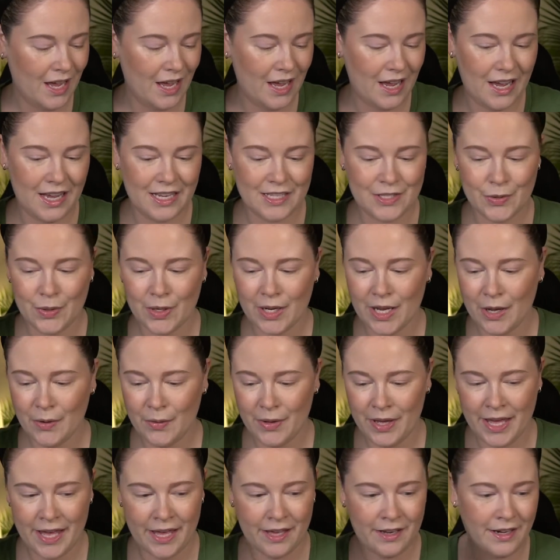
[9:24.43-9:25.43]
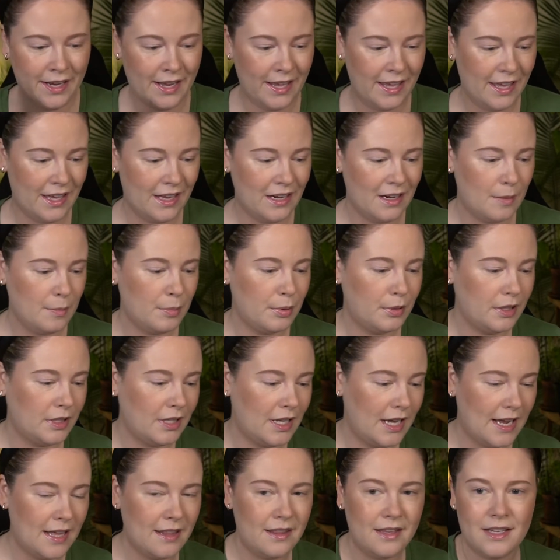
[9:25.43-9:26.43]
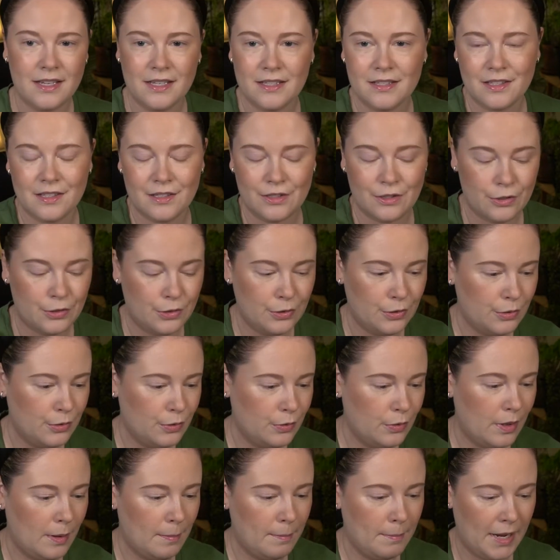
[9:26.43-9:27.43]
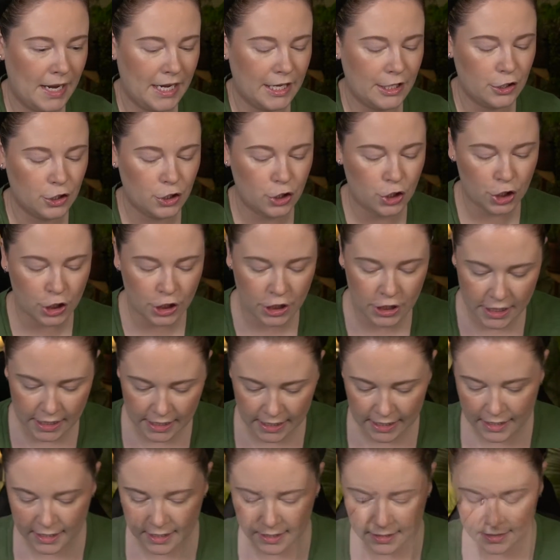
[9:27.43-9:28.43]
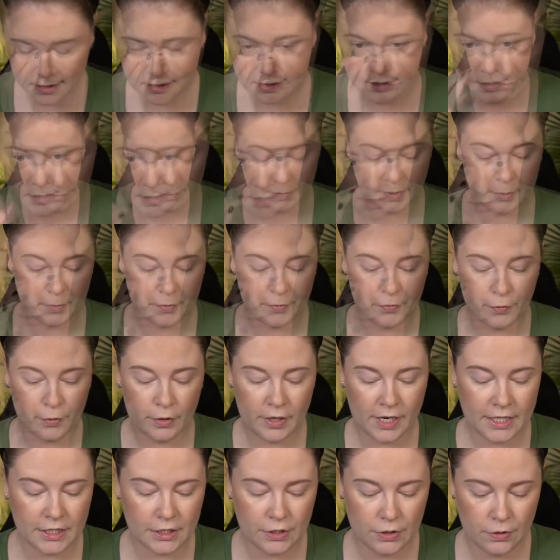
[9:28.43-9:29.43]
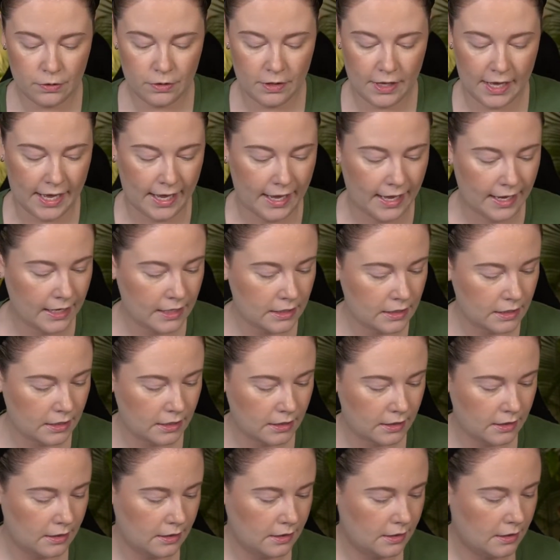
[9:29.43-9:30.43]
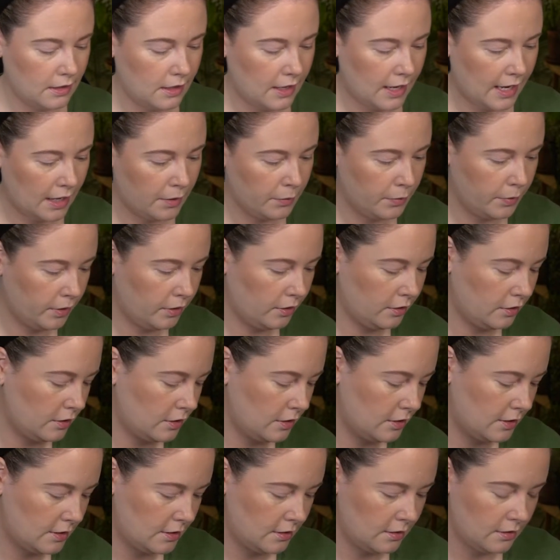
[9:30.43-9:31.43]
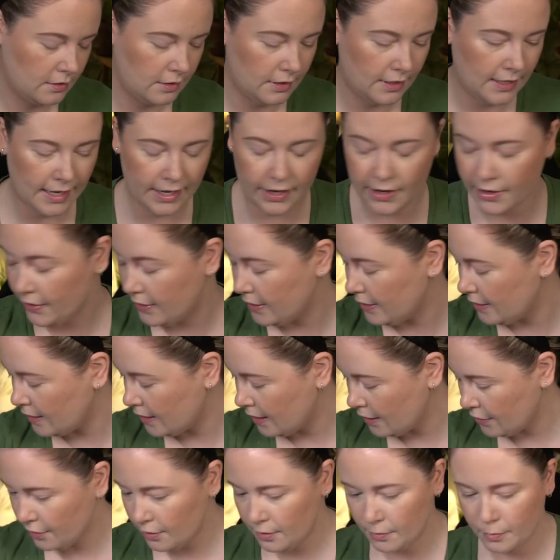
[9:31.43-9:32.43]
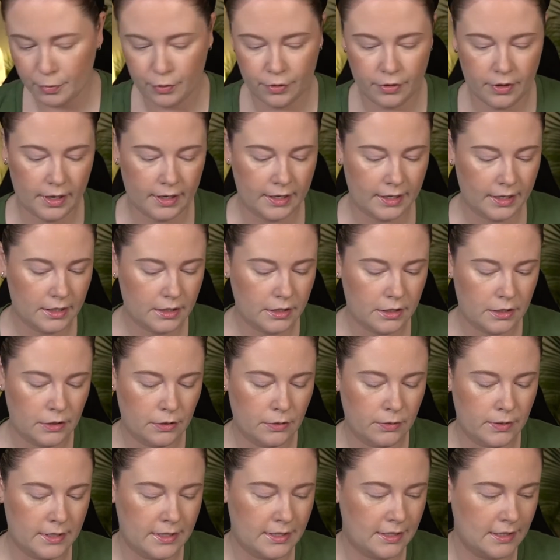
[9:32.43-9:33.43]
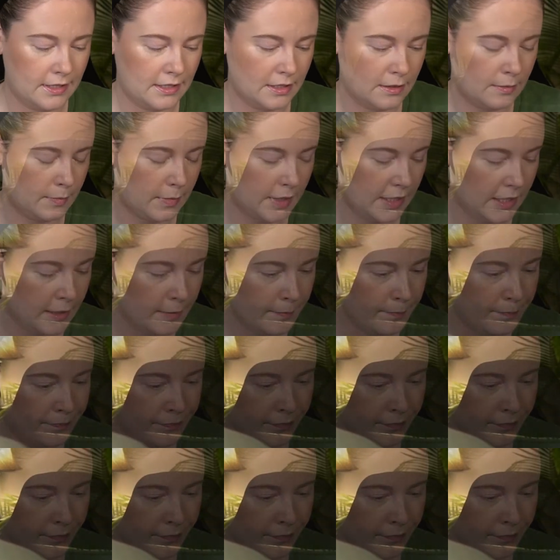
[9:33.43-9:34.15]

Uh, so I'll go ahead and apply this to my cheeks. But before I do that, I will get out another product to assist me.